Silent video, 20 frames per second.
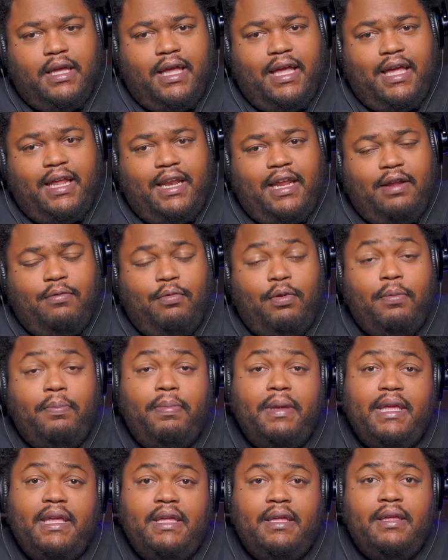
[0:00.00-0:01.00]
and it would
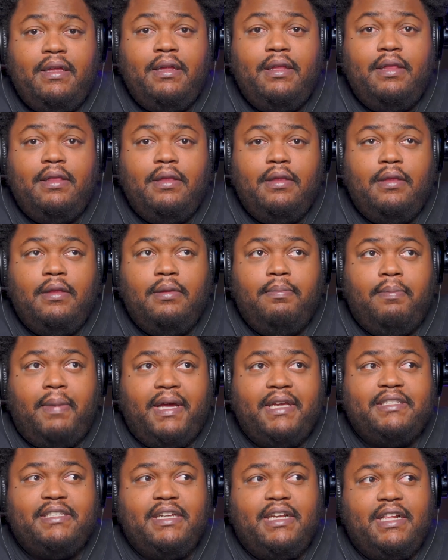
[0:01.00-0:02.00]
be
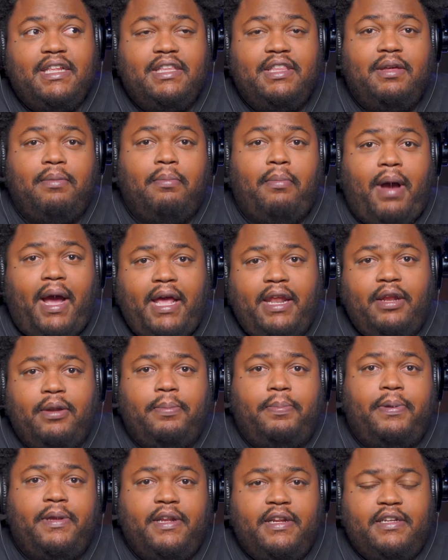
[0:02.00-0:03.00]
basically the minor
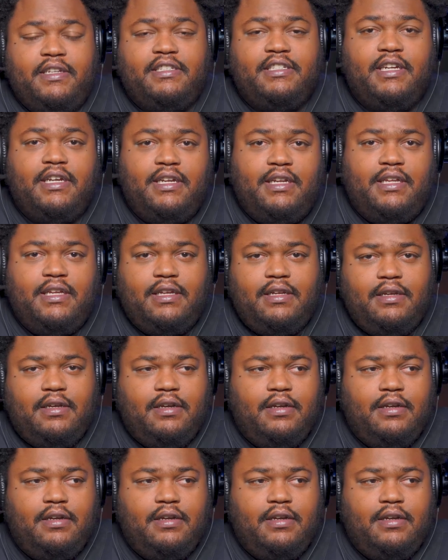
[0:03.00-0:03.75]
pentatonic